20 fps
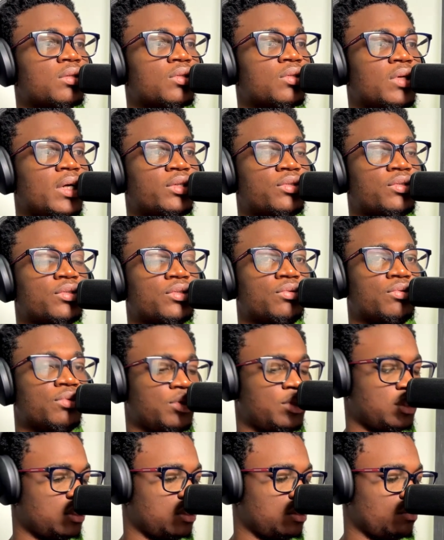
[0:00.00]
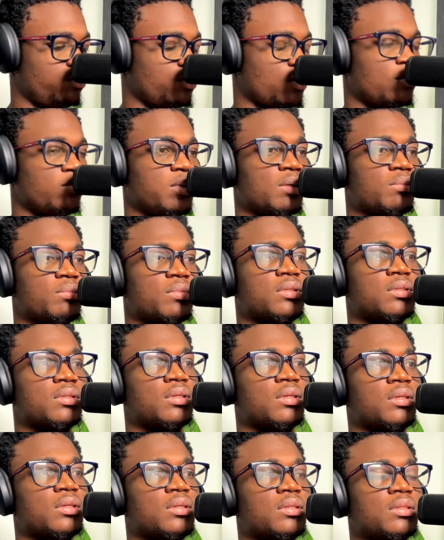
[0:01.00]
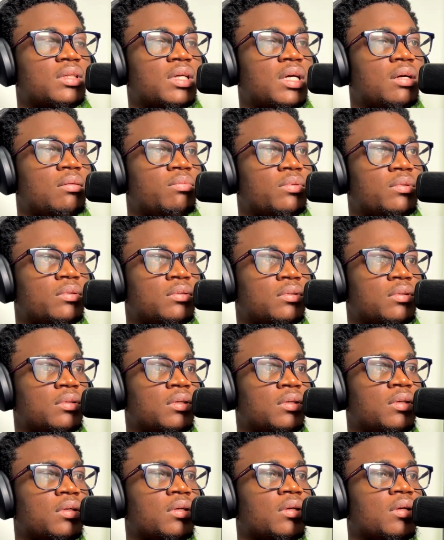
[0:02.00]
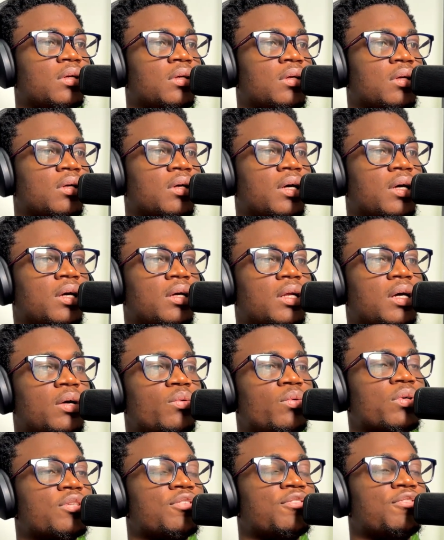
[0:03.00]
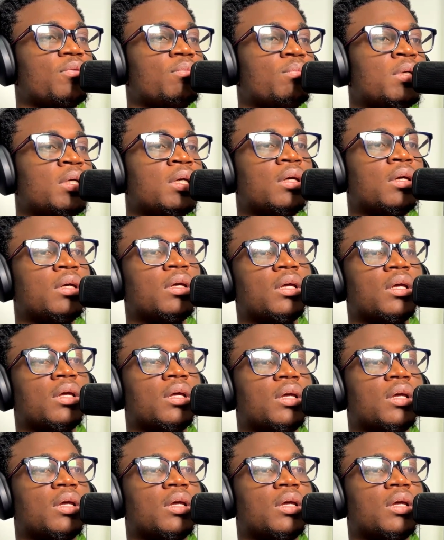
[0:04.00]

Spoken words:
So I just go check the problems tab, and that works for me.